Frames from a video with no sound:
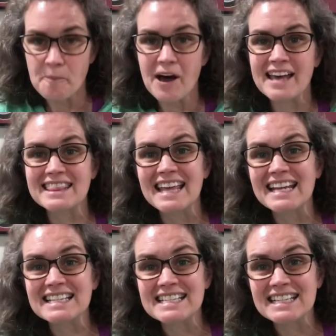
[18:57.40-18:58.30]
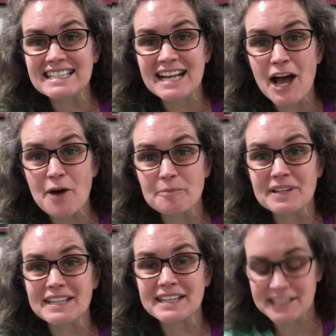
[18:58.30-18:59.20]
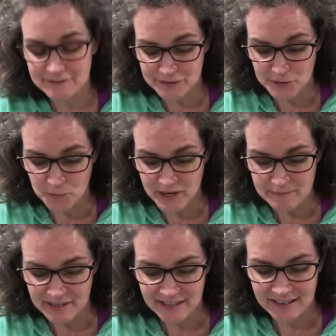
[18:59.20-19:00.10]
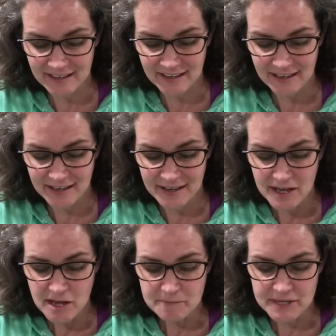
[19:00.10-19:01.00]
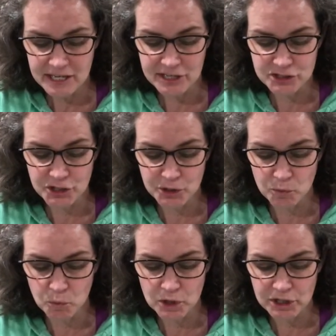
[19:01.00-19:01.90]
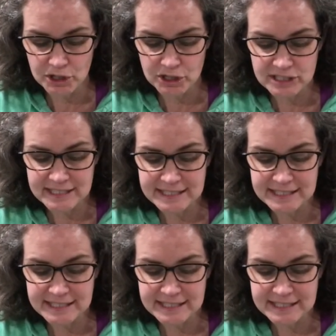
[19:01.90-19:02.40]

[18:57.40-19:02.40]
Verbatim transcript: But they did not believe the women because their words